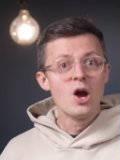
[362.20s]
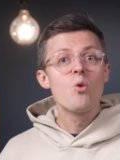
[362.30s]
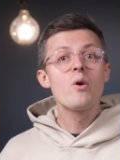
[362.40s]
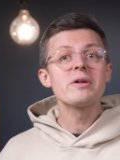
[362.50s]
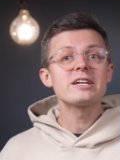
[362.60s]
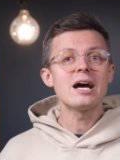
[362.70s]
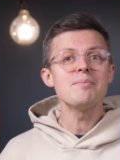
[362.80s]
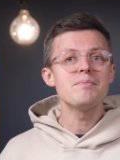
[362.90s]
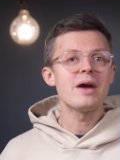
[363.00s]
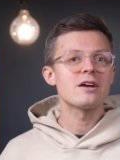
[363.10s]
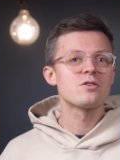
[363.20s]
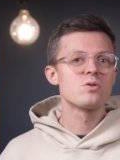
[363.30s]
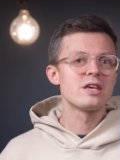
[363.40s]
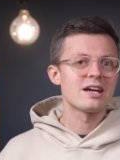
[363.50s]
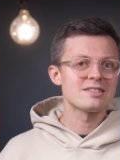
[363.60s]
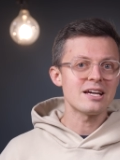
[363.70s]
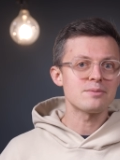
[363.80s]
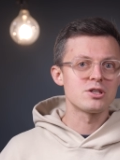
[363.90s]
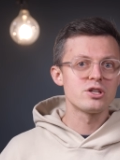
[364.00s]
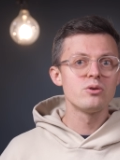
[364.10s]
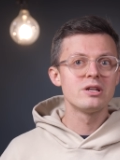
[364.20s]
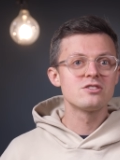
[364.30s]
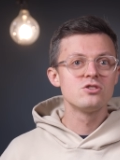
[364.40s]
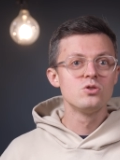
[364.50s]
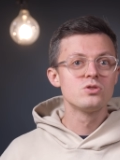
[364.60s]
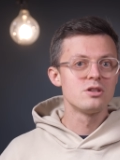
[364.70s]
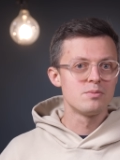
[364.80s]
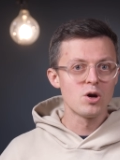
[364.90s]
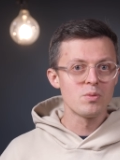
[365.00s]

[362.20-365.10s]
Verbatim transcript: We will come back to the exact materials used in a